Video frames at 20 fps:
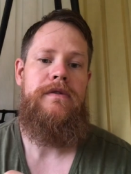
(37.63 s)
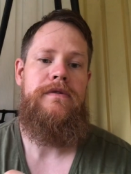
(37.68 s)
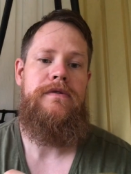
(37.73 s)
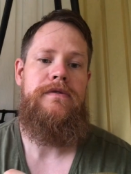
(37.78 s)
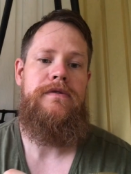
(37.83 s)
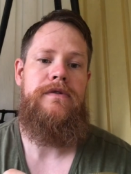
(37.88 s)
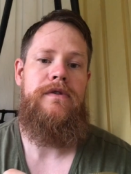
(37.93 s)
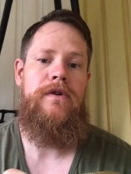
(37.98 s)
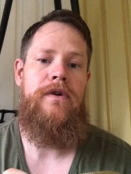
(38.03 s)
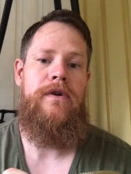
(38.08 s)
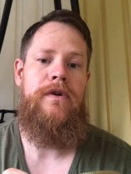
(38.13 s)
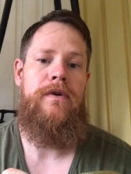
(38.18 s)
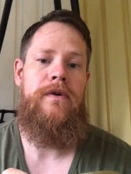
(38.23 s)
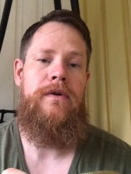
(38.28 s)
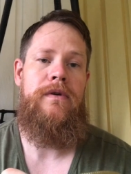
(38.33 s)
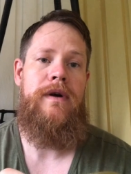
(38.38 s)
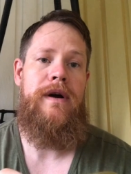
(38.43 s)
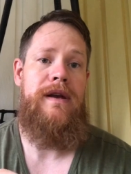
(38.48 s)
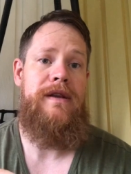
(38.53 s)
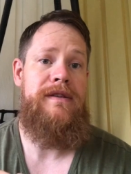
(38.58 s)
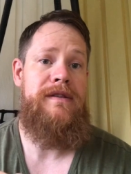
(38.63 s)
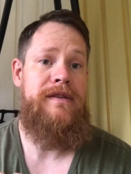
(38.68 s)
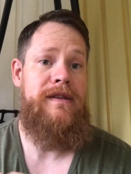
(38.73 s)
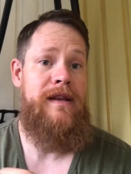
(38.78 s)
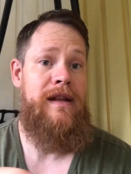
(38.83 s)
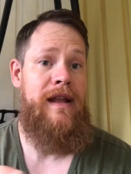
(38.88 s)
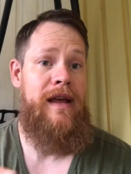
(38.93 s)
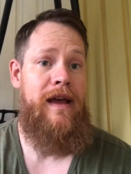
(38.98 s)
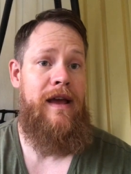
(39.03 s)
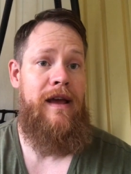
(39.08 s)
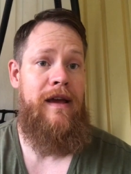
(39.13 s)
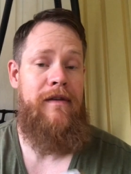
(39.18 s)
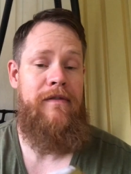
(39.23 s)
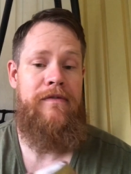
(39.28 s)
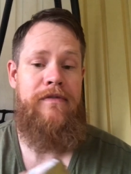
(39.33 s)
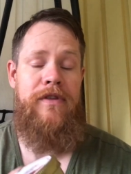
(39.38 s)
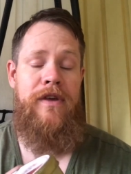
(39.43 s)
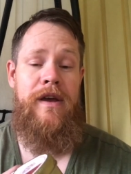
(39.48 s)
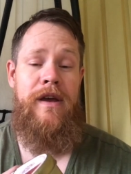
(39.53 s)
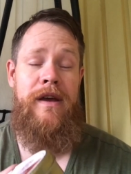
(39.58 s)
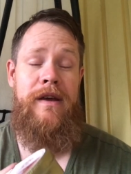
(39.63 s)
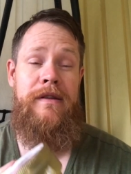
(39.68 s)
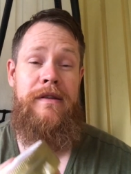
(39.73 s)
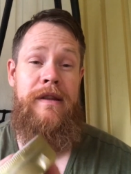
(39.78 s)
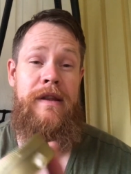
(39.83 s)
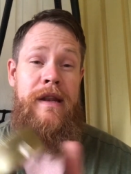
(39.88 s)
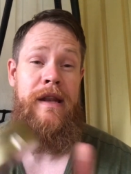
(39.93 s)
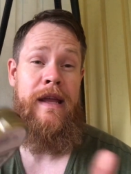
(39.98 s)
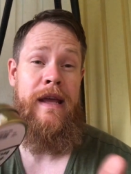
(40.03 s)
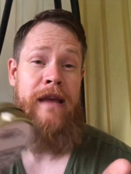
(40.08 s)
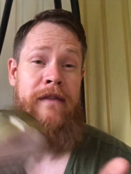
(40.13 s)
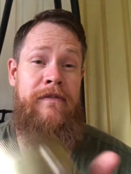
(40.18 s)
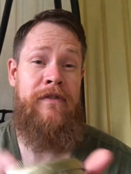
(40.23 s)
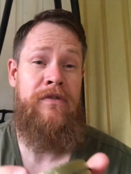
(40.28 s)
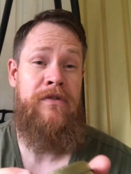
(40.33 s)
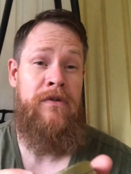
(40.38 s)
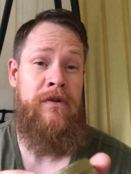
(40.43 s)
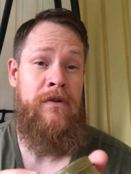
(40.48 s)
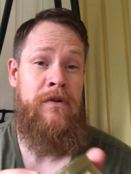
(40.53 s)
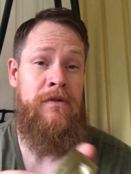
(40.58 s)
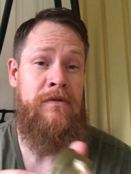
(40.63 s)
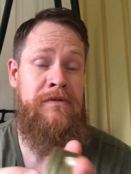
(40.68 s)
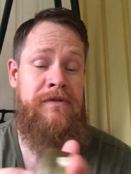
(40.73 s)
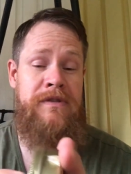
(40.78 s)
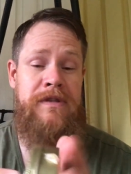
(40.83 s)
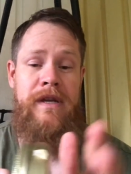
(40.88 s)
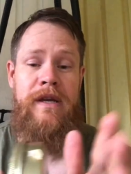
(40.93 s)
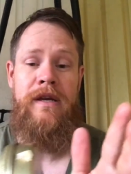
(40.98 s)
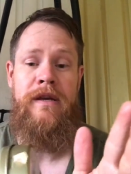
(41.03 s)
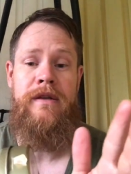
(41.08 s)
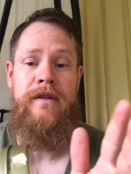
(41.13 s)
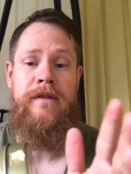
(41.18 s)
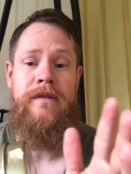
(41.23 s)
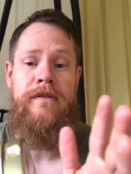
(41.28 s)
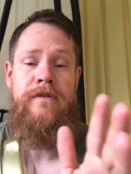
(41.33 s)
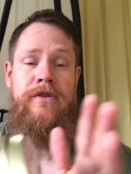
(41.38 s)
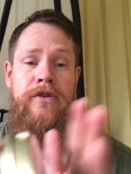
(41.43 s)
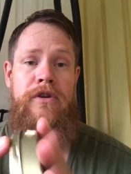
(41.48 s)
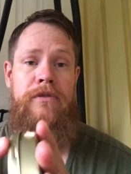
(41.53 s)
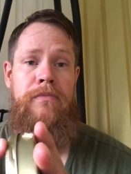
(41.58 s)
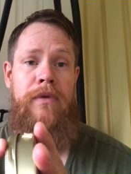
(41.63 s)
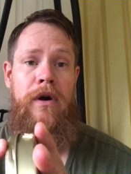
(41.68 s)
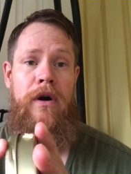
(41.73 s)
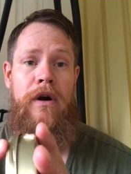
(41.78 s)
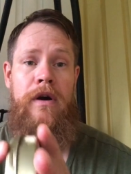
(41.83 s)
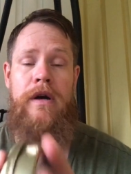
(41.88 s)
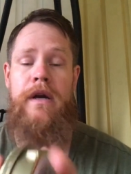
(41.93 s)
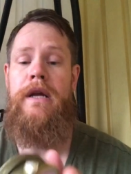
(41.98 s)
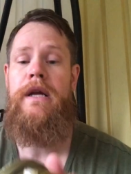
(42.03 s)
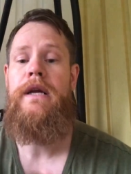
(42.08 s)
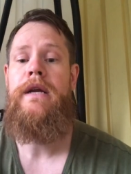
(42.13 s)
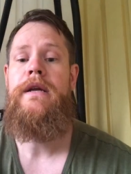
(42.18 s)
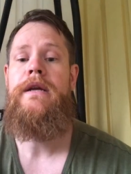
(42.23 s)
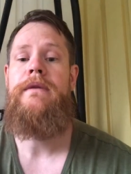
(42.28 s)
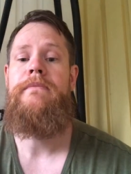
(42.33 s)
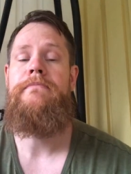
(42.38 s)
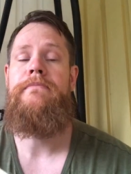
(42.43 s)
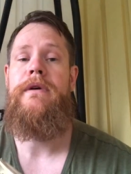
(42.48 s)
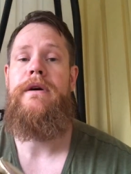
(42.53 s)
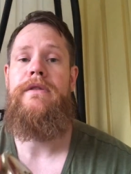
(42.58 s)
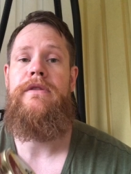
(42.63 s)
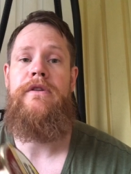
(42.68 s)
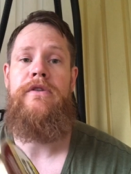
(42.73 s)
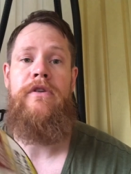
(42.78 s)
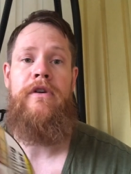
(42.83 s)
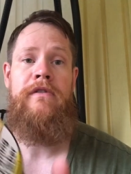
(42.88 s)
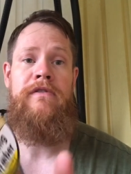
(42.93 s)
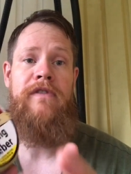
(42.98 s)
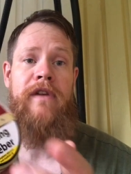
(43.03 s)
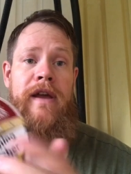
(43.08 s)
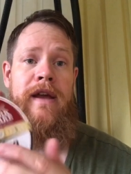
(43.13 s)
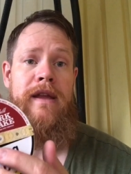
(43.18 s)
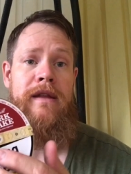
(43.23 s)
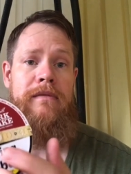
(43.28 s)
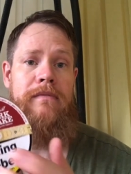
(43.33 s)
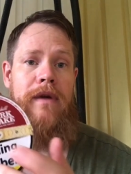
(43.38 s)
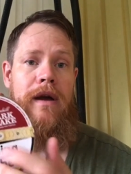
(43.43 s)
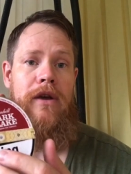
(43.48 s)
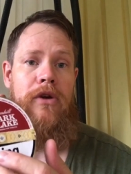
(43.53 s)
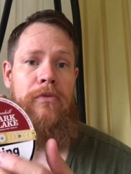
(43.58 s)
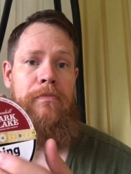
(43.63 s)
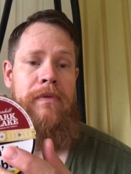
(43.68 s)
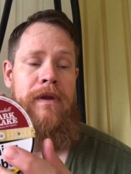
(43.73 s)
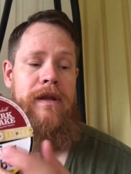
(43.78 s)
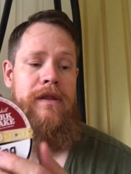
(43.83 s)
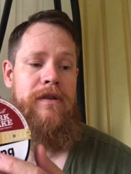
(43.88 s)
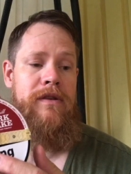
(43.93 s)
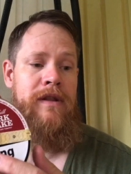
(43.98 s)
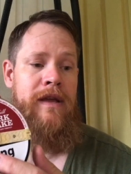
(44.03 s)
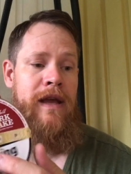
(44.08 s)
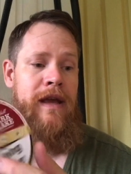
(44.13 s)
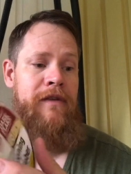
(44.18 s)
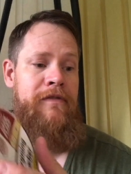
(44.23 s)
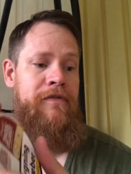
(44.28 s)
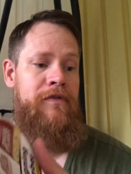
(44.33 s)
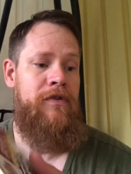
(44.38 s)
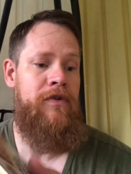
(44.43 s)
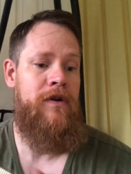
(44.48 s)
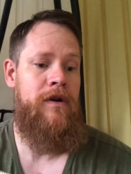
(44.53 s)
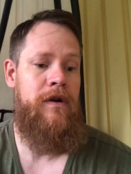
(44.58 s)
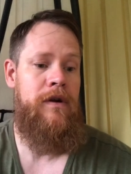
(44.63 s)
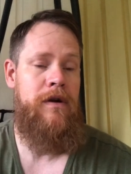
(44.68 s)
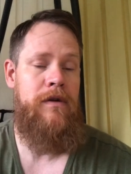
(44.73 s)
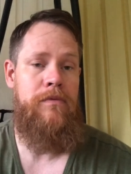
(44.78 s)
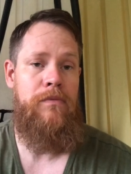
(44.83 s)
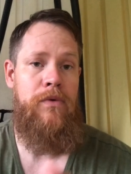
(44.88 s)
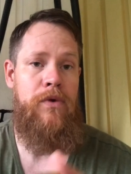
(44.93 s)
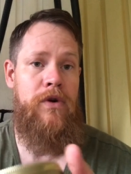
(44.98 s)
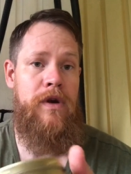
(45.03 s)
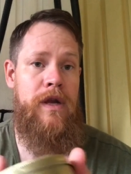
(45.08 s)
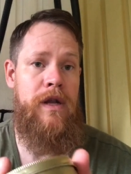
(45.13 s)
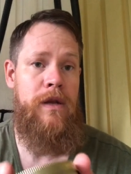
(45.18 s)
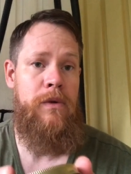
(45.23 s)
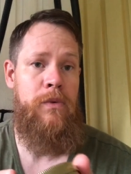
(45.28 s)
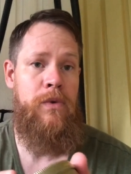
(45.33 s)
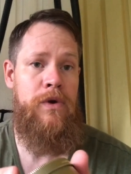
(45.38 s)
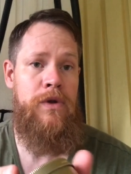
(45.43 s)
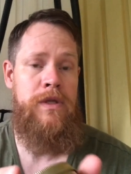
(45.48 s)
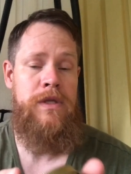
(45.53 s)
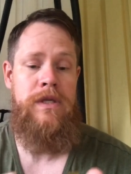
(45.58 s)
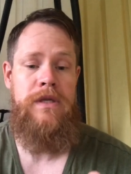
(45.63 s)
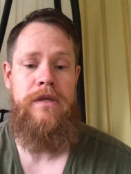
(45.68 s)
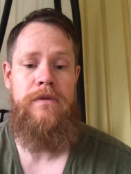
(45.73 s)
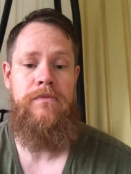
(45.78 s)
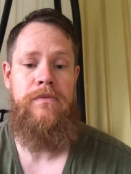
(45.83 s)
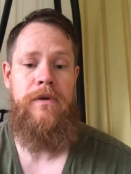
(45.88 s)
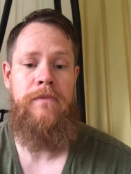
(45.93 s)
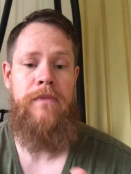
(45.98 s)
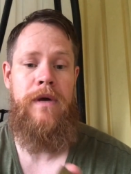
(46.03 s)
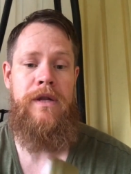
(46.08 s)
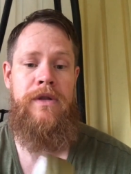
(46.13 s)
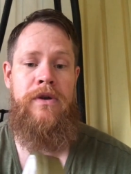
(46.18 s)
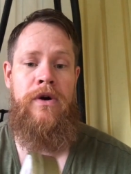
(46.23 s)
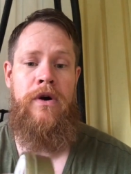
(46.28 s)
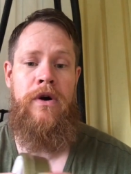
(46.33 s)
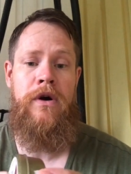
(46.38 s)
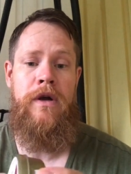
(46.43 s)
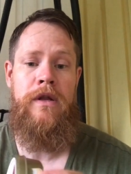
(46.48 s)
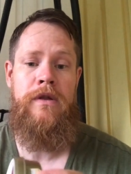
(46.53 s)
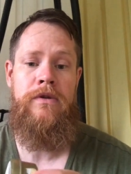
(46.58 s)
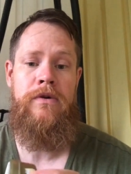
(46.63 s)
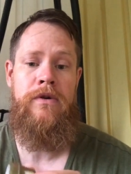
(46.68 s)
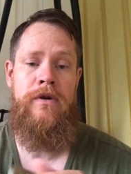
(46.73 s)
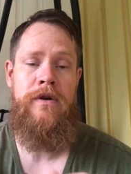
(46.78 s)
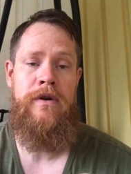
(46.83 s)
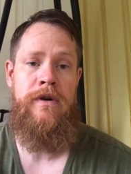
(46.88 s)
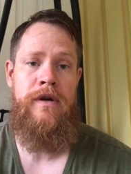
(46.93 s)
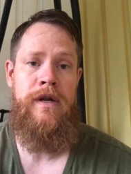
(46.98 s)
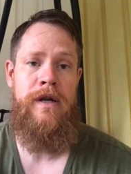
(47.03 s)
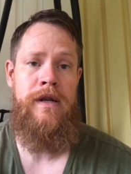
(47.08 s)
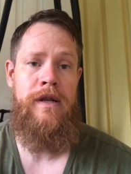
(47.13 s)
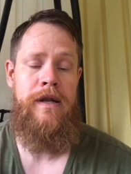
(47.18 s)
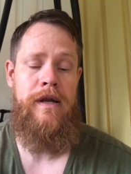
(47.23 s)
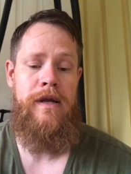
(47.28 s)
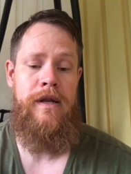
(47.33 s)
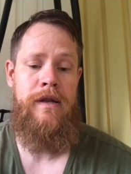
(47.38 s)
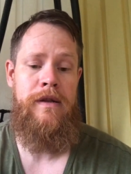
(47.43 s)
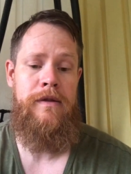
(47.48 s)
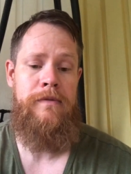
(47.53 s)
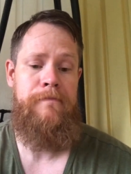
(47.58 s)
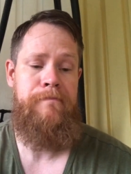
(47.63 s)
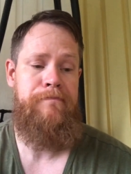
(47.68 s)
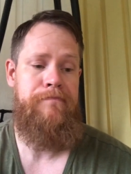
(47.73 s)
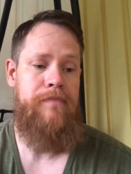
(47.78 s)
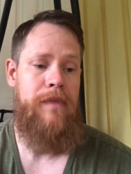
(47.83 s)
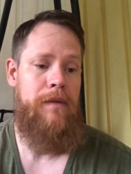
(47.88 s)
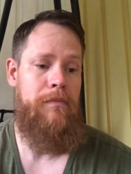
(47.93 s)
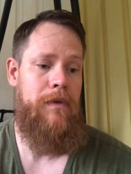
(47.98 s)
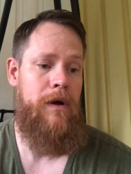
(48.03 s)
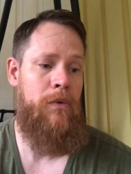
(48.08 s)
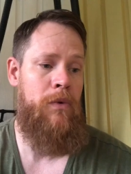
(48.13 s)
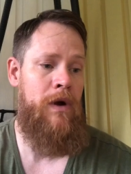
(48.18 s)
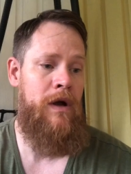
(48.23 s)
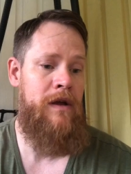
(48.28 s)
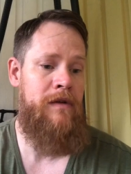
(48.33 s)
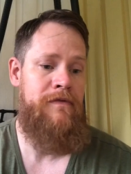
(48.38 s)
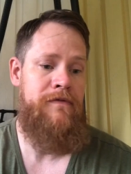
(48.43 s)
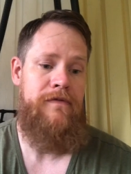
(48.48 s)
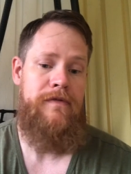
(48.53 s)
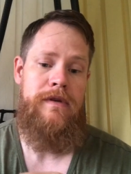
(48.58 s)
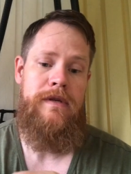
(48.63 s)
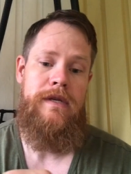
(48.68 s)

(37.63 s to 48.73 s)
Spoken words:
So I still have the navy rolls and Durbar, but the Dark Flake, I opened it today for a walk in the woods with my dog, daughter, and then my wife.